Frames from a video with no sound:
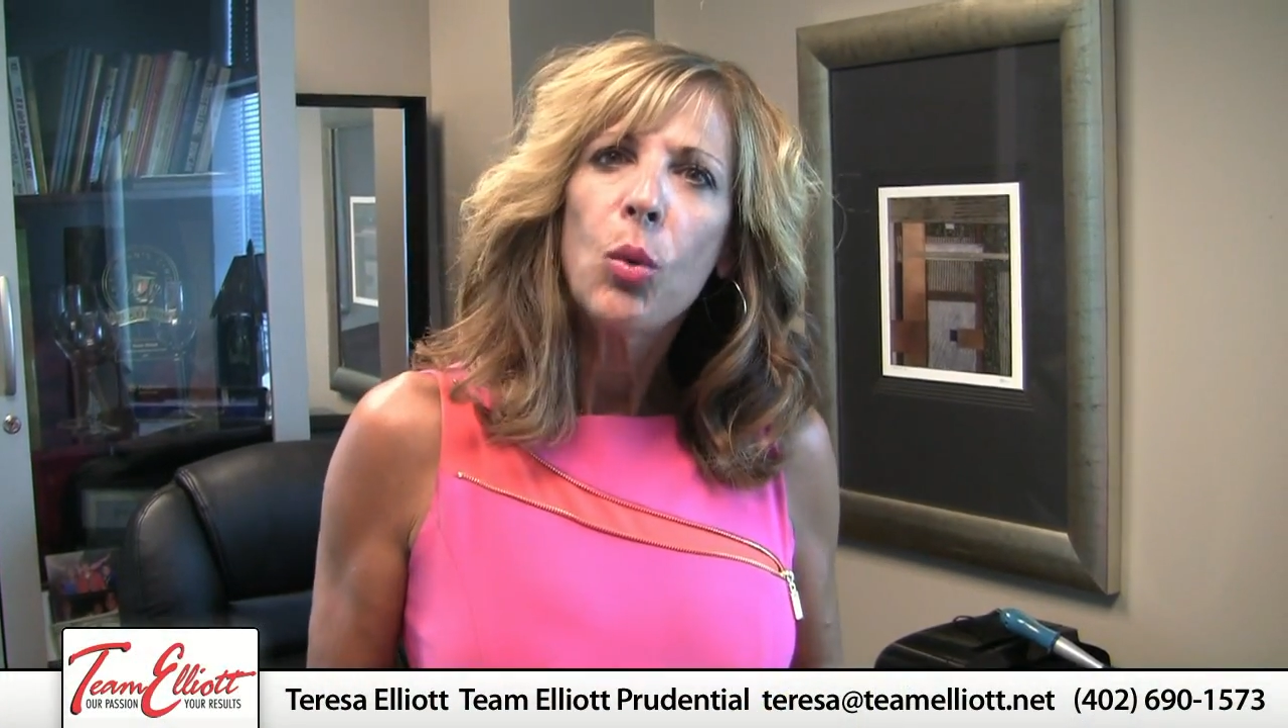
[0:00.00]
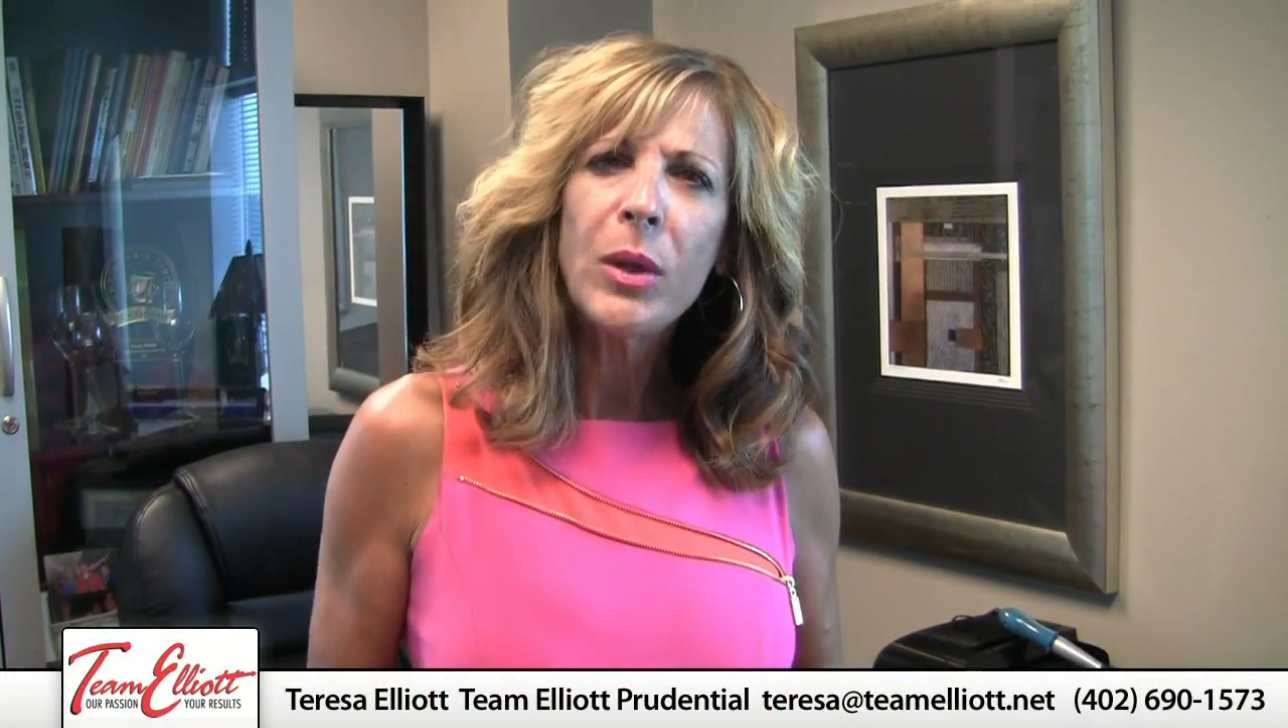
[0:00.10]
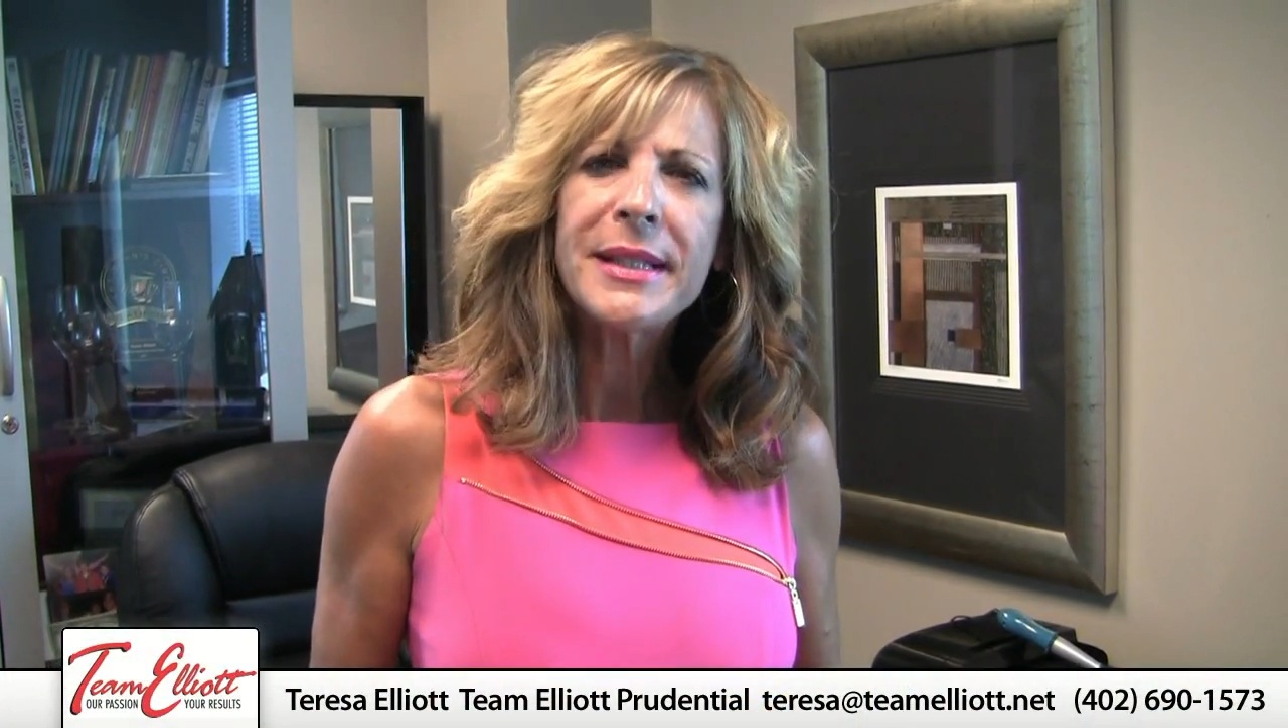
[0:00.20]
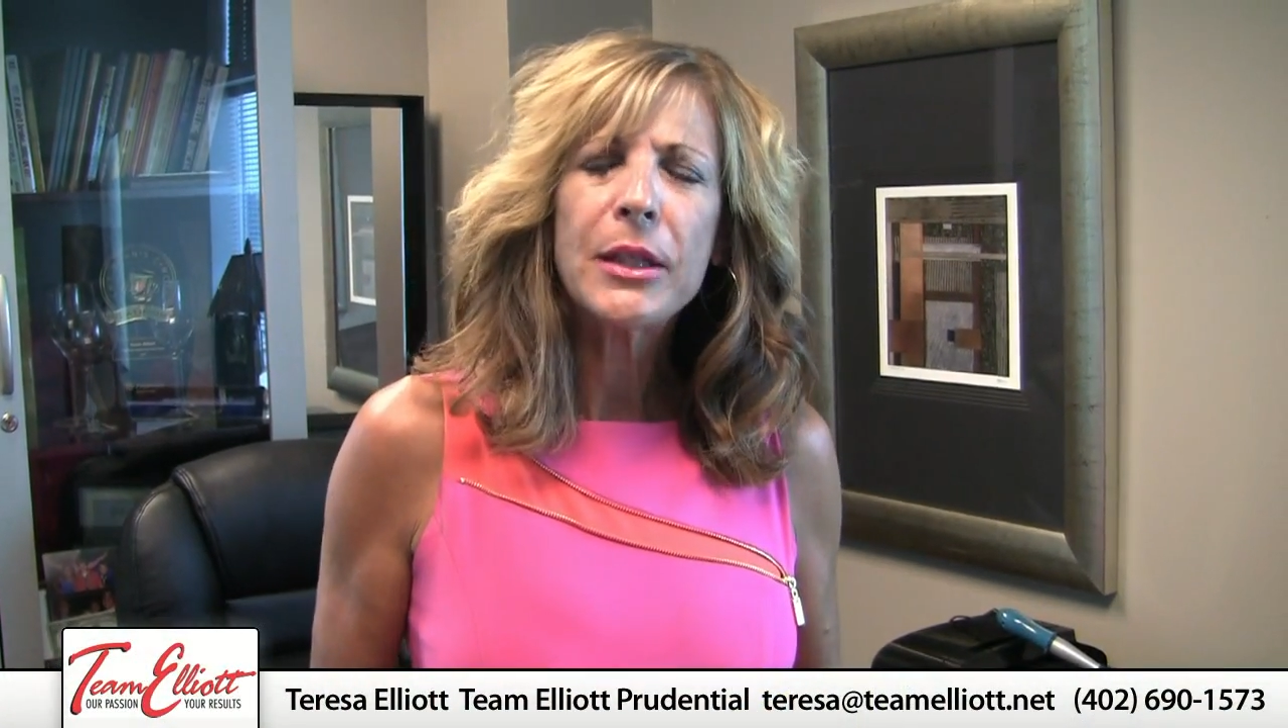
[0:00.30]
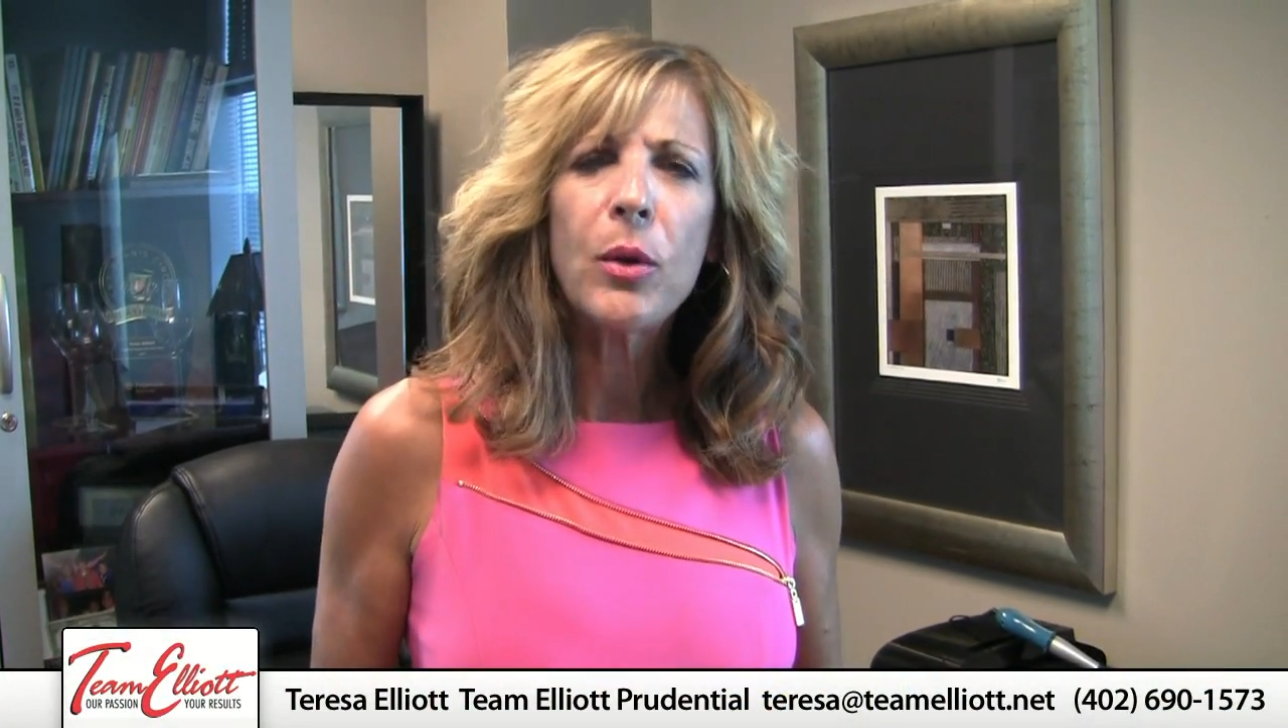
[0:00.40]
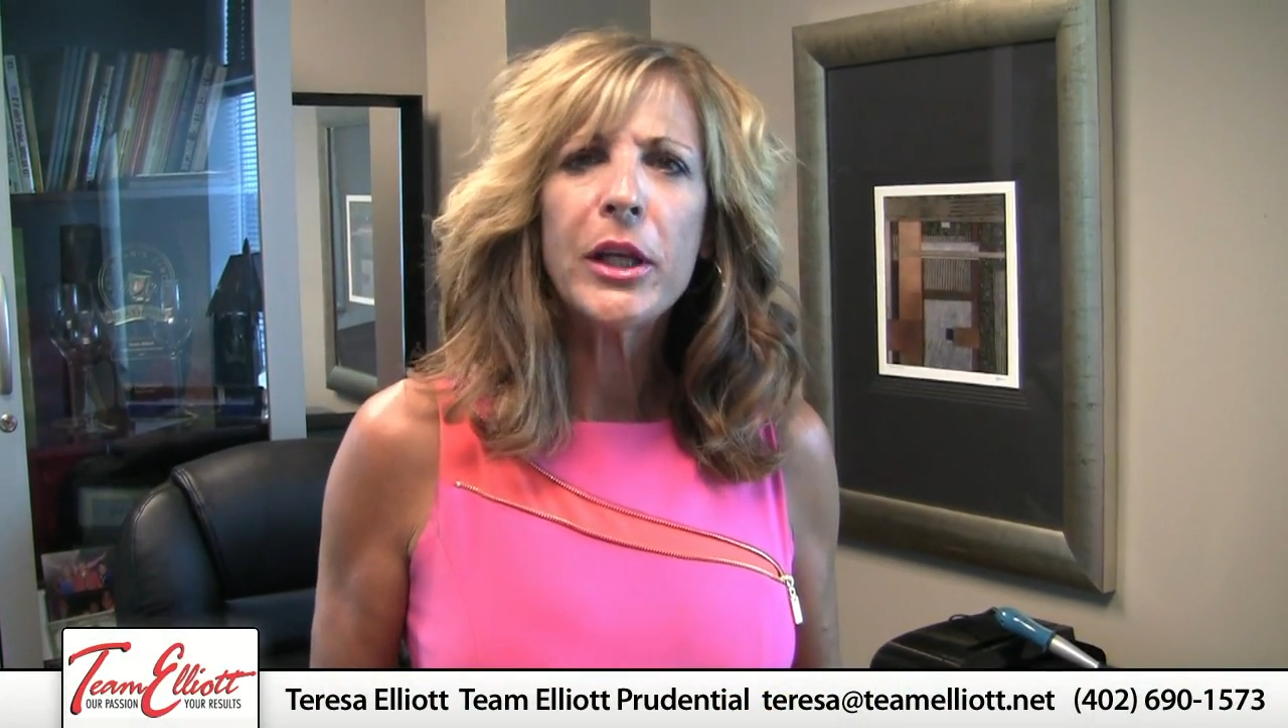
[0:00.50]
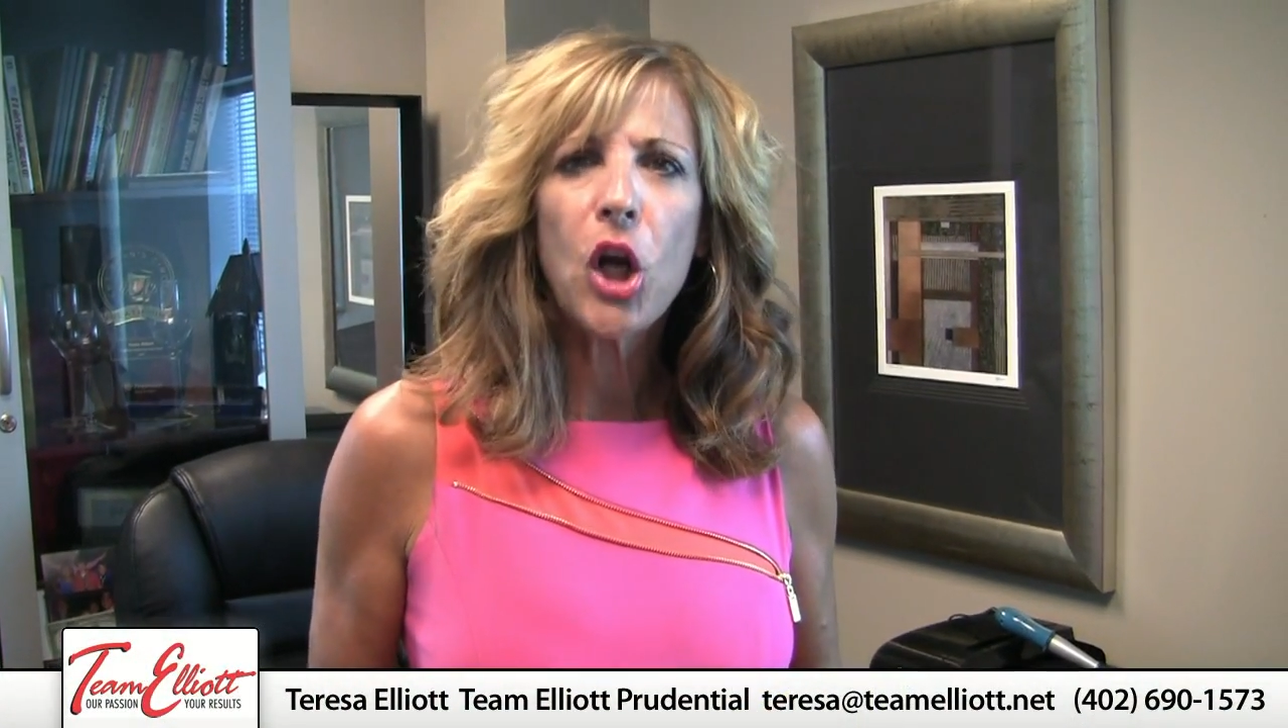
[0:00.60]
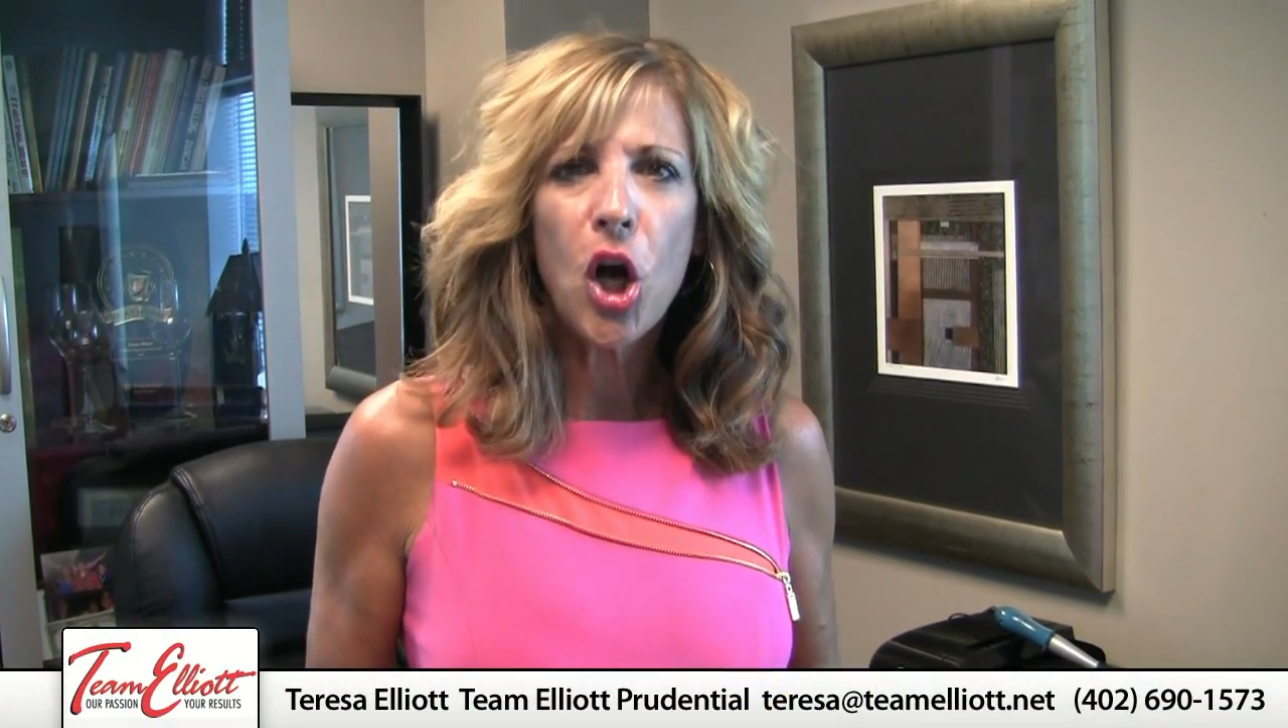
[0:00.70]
what's going